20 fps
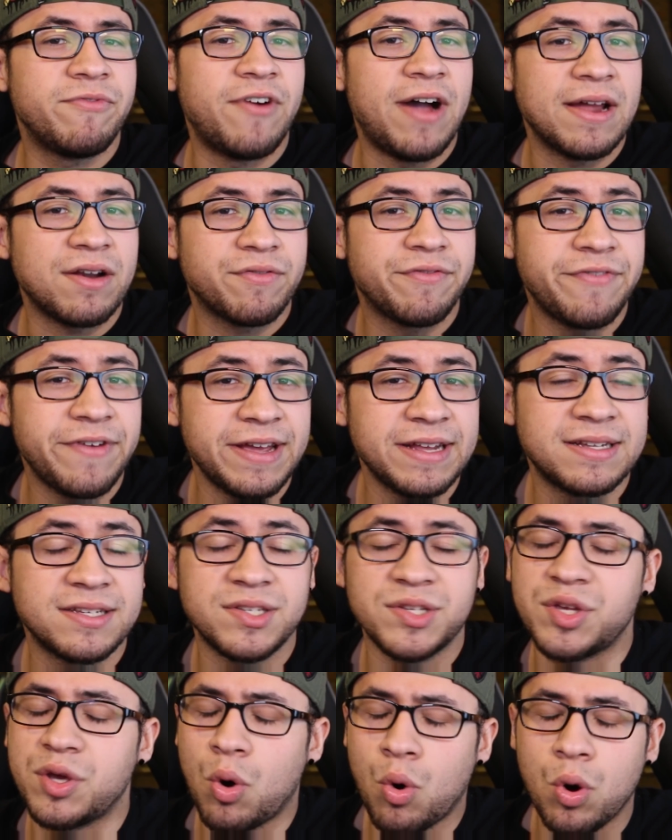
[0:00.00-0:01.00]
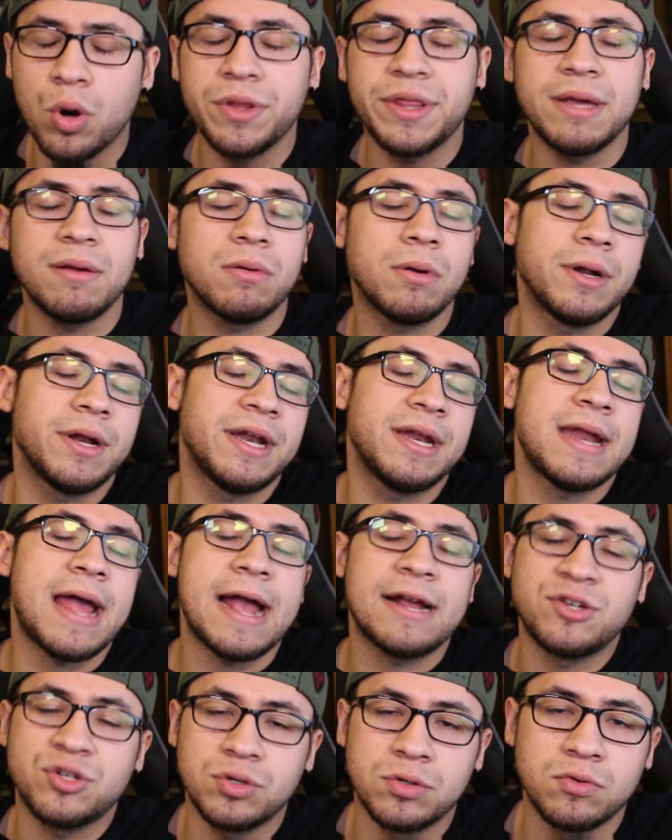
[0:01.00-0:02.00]
Final Fantasy, or they were in an
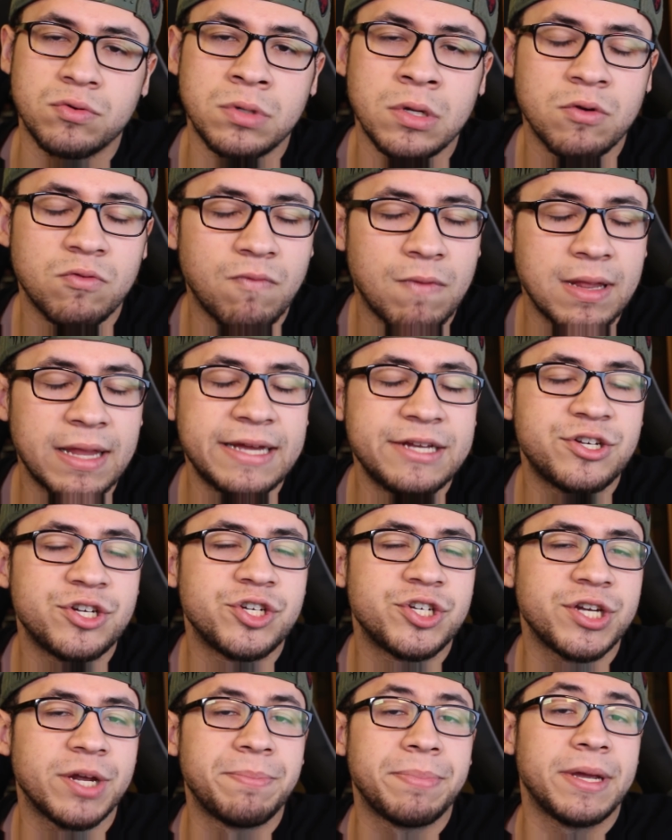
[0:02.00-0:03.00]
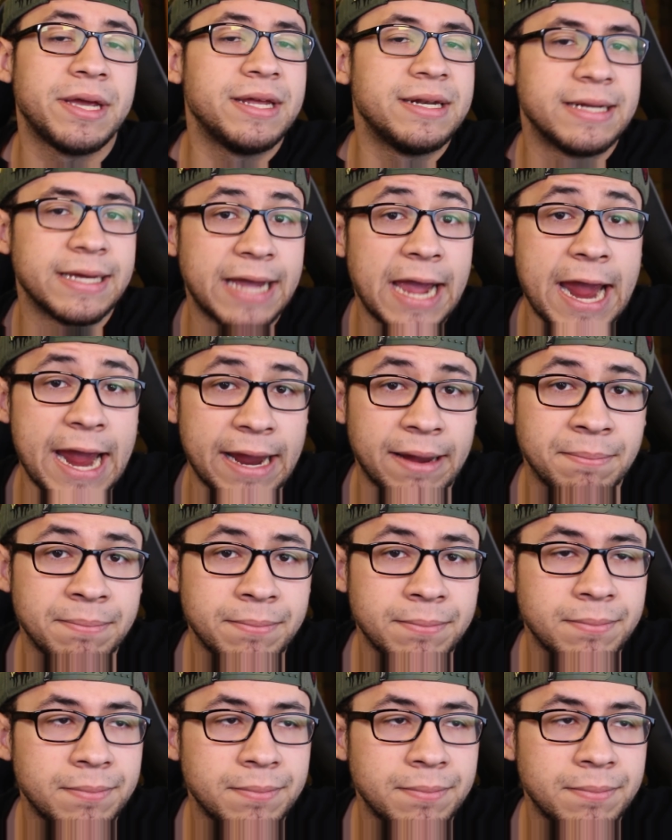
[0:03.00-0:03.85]
actual relationship in the game.